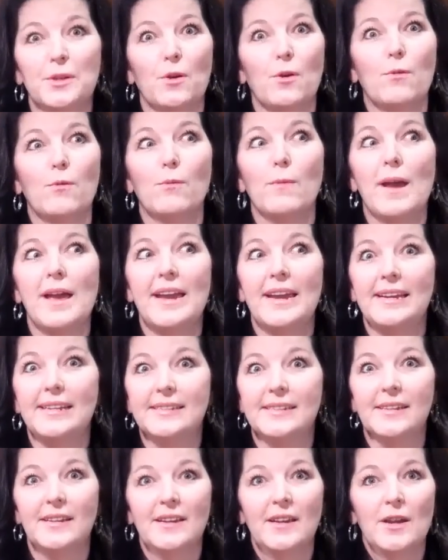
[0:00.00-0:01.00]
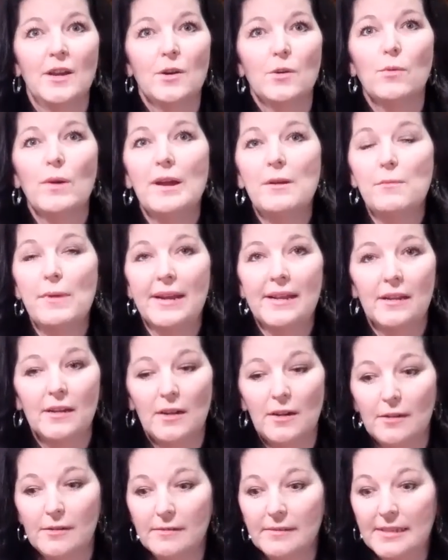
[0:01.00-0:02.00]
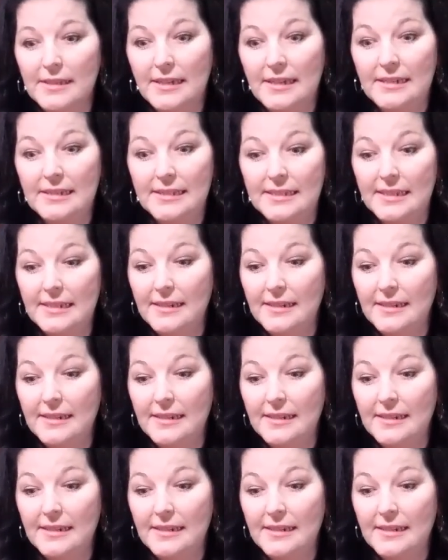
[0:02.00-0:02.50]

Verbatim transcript: is a great, great way to learn things.